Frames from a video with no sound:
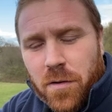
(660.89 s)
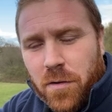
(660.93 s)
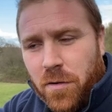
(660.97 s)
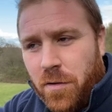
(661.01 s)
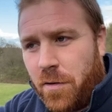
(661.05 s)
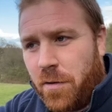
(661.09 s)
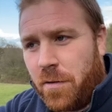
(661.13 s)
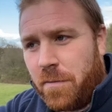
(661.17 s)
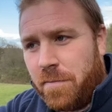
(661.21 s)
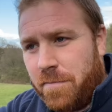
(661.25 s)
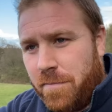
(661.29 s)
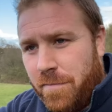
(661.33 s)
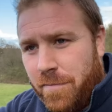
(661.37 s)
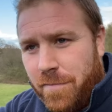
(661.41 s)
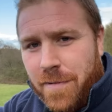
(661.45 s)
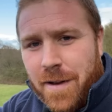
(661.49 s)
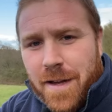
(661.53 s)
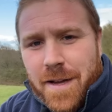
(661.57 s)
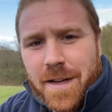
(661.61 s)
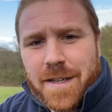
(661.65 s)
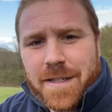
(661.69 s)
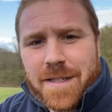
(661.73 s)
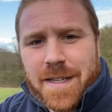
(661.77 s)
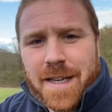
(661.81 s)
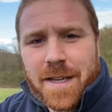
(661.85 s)
or
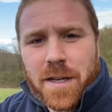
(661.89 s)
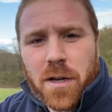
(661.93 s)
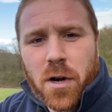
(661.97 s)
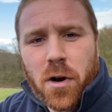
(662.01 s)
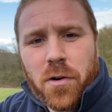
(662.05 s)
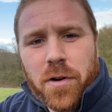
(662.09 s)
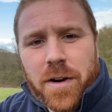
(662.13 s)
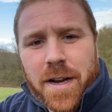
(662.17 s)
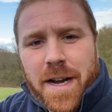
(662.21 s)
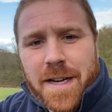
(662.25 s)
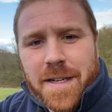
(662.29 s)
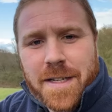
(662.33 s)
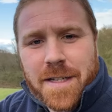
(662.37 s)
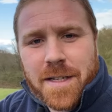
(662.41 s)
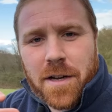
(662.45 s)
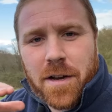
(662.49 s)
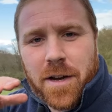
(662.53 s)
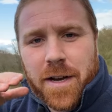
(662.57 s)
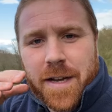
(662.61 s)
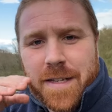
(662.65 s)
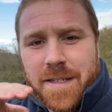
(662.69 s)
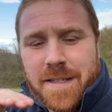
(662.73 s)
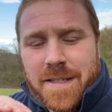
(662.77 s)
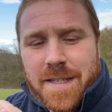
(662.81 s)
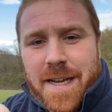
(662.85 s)
like I say, corrugated
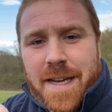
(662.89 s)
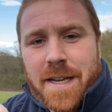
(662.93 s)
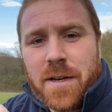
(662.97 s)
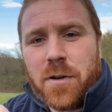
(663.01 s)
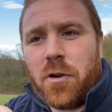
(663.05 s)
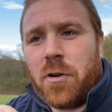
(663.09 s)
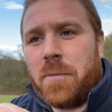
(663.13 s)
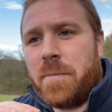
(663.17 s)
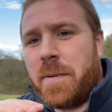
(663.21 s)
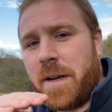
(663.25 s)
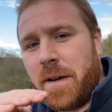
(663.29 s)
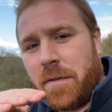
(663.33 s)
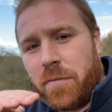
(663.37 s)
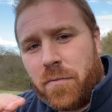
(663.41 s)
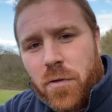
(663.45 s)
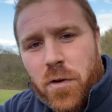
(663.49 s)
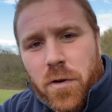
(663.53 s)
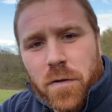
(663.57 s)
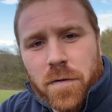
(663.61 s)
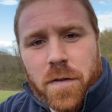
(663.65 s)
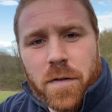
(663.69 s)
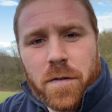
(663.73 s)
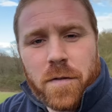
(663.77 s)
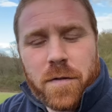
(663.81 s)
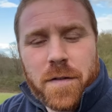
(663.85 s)
iron tin or a bit of
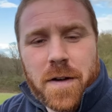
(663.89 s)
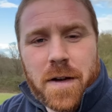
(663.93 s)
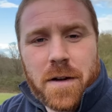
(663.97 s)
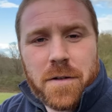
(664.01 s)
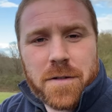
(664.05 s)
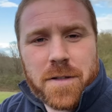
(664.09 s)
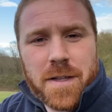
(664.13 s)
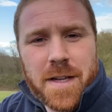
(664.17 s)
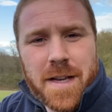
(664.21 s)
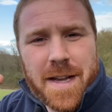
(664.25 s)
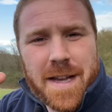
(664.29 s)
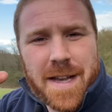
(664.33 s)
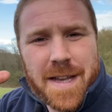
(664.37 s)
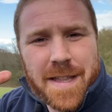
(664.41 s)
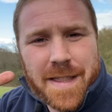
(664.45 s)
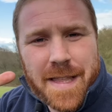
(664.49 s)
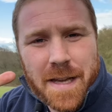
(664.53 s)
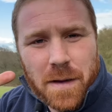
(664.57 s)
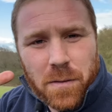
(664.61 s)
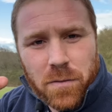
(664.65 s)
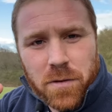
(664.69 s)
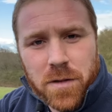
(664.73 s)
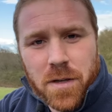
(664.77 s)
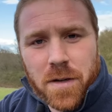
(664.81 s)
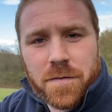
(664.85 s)
roofing felt.
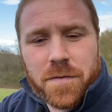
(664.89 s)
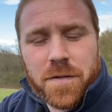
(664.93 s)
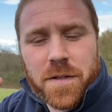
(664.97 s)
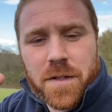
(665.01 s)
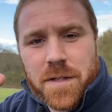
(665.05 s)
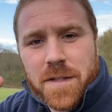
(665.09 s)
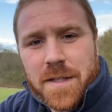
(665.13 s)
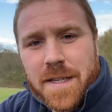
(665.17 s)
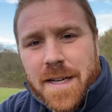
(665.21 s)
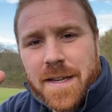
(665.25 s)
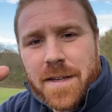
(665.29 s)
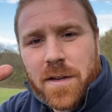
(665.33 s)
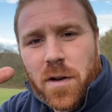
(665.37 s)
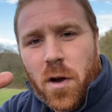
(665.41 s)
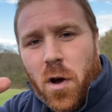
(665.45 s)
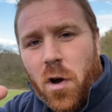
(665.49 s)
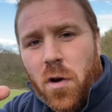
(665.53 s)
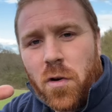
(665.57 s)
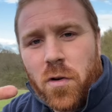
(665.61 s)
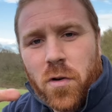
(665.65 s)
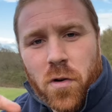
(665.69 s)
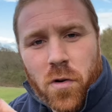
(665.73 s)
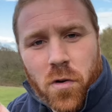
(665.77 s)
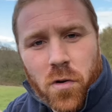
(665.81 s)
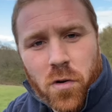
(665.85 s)
They'll love to sit
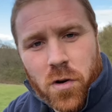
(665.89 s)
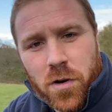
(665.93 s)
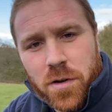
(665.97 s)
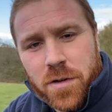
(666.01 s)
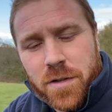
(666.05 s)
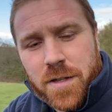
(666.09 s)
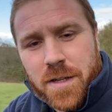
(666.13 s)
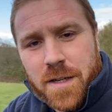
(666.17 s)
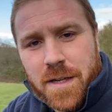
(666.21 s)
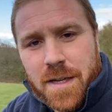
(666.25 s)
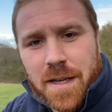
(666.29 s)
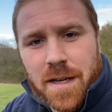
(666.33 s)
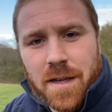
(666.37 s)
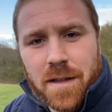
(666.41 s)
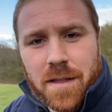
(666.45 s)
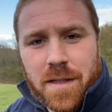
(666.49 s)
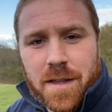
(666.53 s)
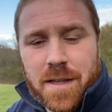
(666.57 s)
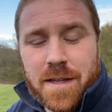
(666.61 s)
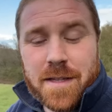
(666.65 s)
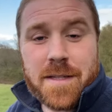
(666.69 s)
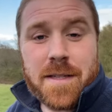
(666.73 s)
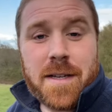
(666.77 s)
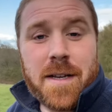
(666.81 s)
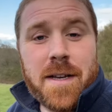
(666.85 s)
on or underneath
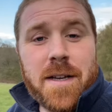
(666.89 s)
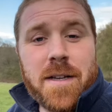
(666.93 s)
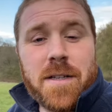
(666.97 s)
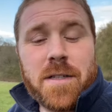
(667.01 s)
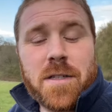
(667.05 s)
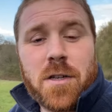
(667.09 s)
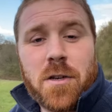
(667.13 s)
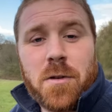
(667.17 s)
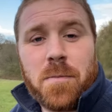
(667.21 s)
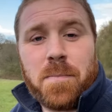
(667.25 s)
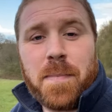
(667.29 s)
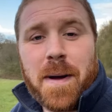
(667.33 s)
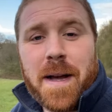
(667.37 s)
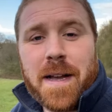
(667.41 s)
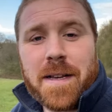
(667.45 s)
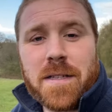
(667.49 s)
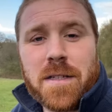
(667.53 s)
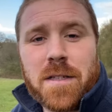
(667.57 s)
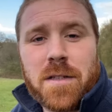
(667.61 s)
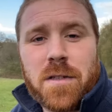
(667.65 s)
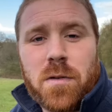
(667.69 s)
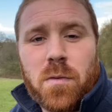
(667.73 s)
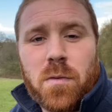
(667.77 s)
this to bask